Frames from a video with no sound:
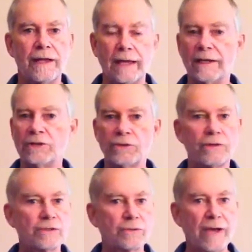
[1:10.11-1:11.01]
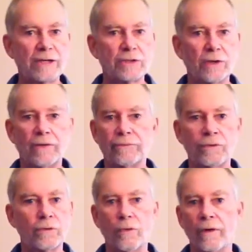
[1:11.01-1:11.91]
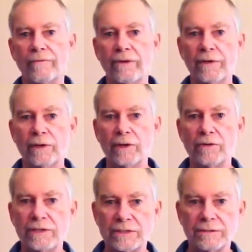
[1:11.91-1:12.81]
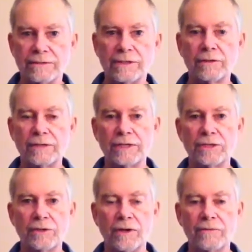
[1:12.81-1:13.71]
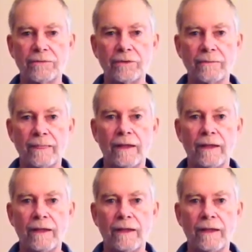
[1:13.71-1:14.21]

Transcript: unless you're a scratch golfer or a very low single-digit golfer,